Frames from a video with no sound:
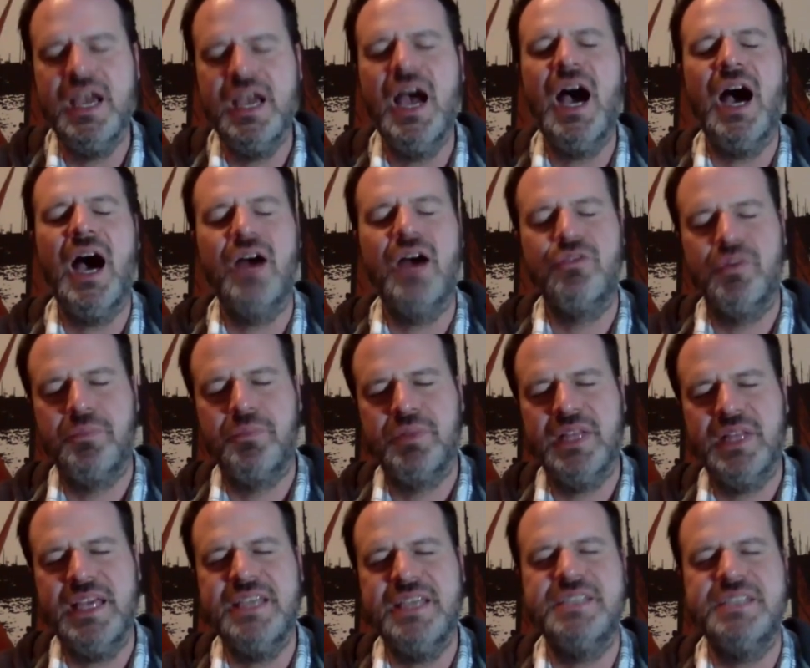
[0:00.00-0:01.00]
are
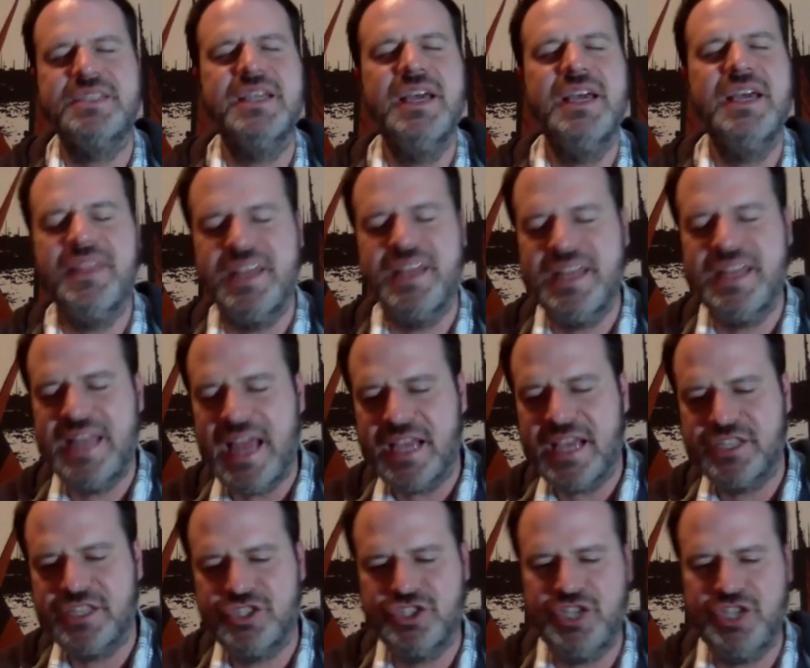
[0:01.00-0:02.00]
replaced the
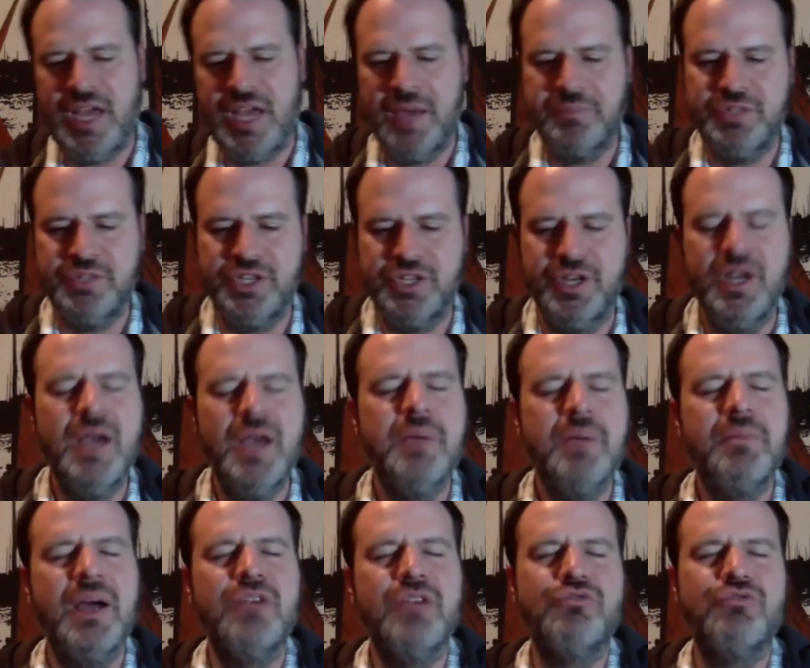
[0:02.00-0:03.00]
next chapter by
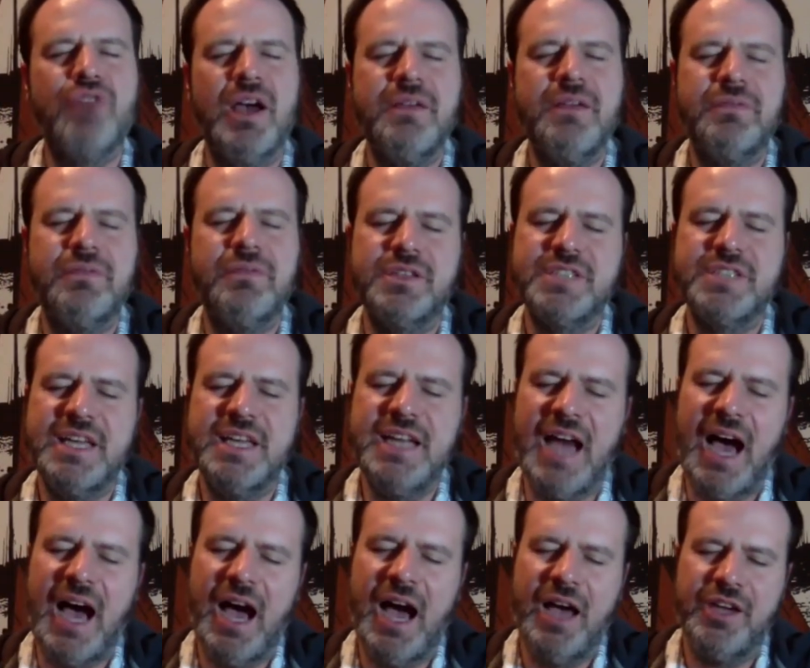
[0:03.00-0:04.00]
rifles and
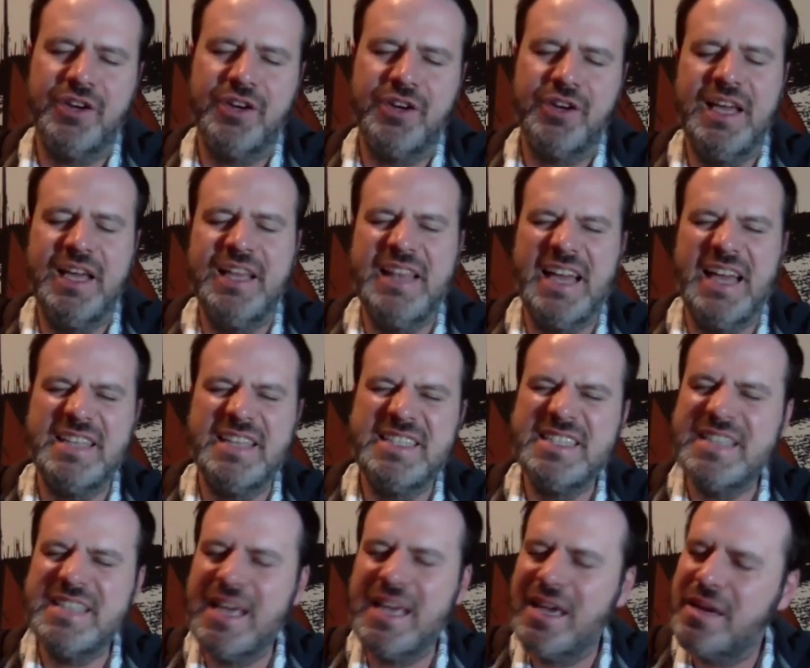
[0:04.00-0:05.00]
iron in that
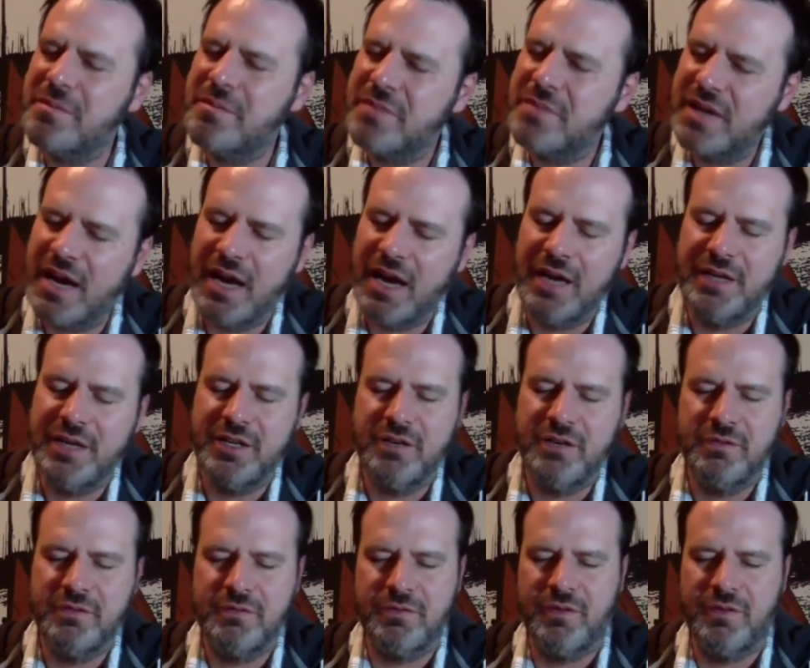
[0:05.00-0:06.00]
same kind
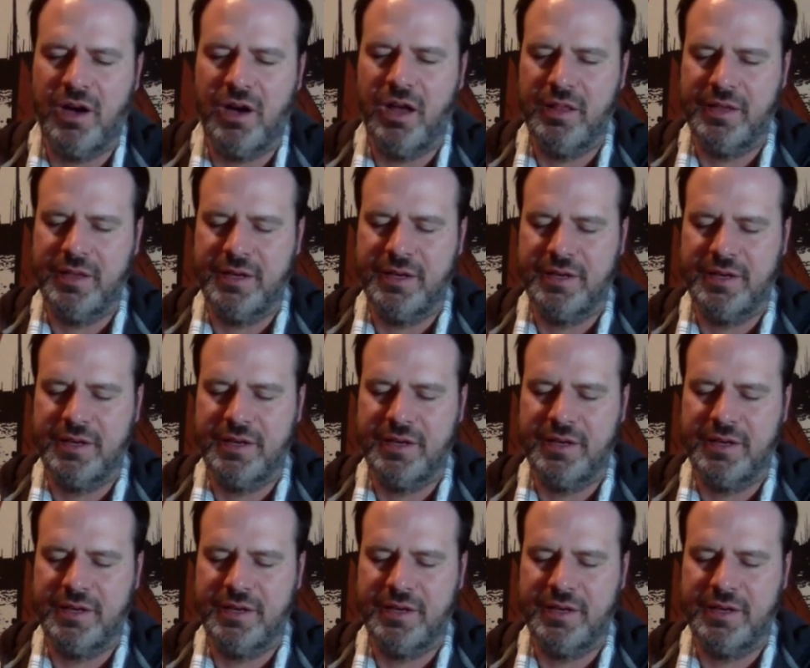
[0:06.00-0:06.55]
of fall.